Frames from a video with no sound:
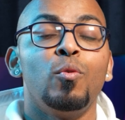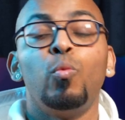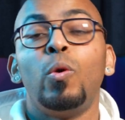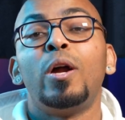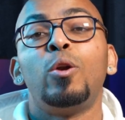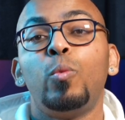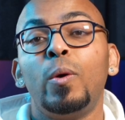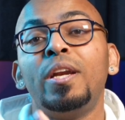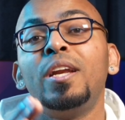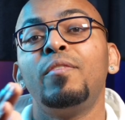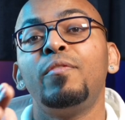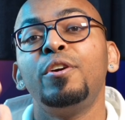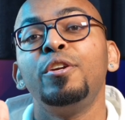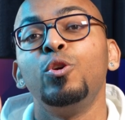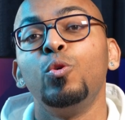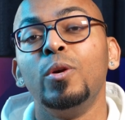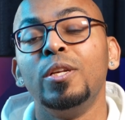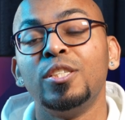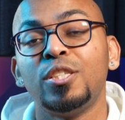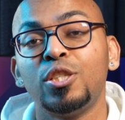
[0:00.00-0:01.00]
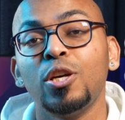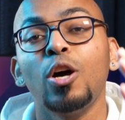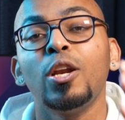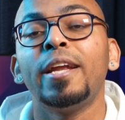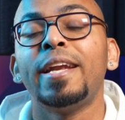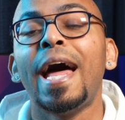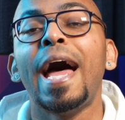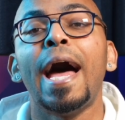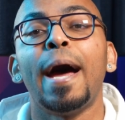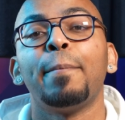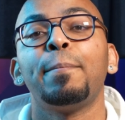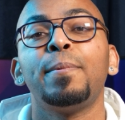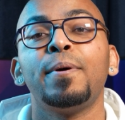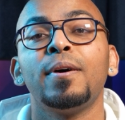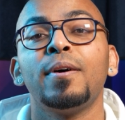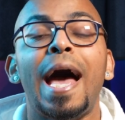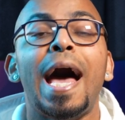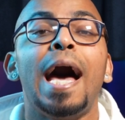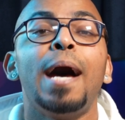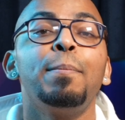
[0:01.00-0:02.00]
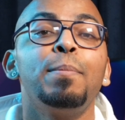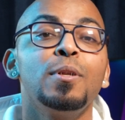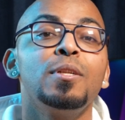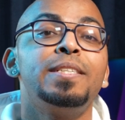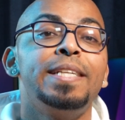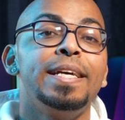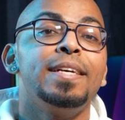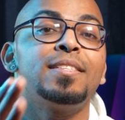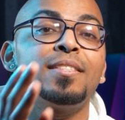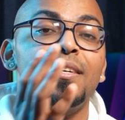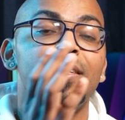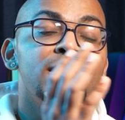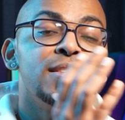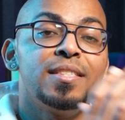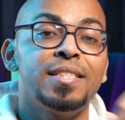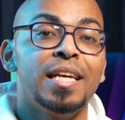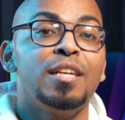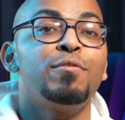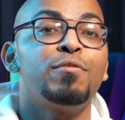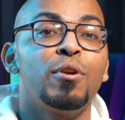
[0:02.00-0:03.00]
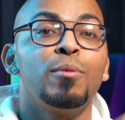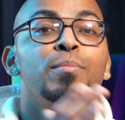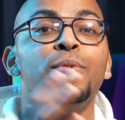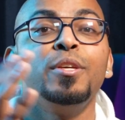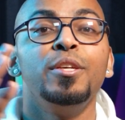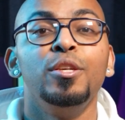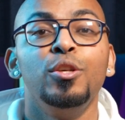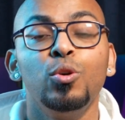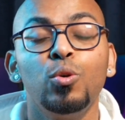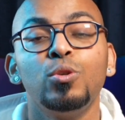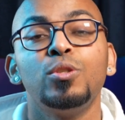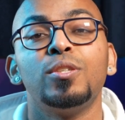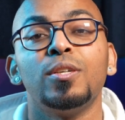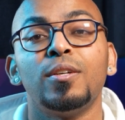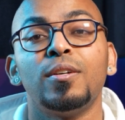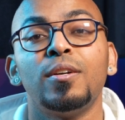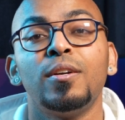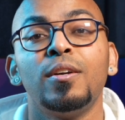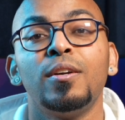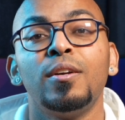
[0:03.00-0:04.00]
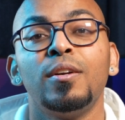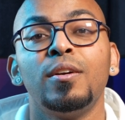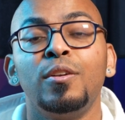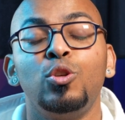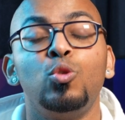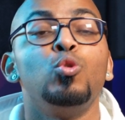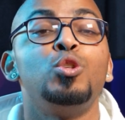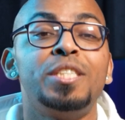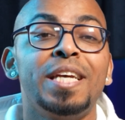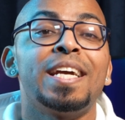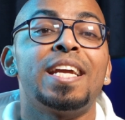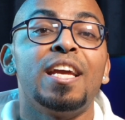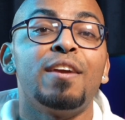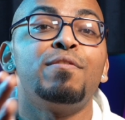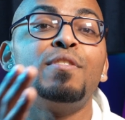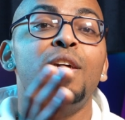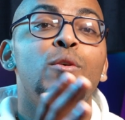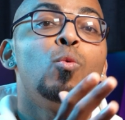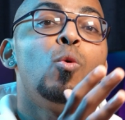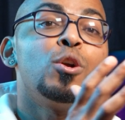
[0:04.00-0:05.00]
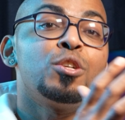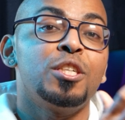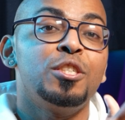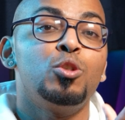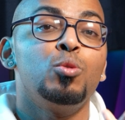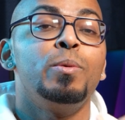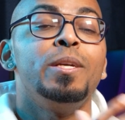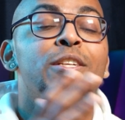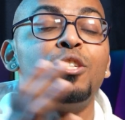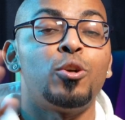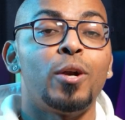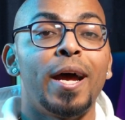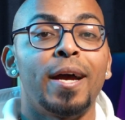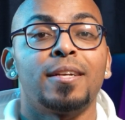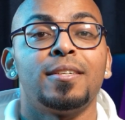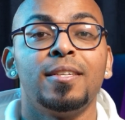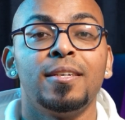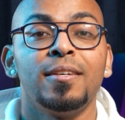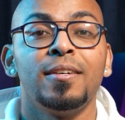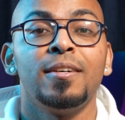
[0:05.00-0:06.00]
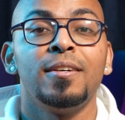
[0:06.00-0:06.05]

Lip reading: where whenever you install an app, Apple takes consent from the user to check if they want it to be tracked.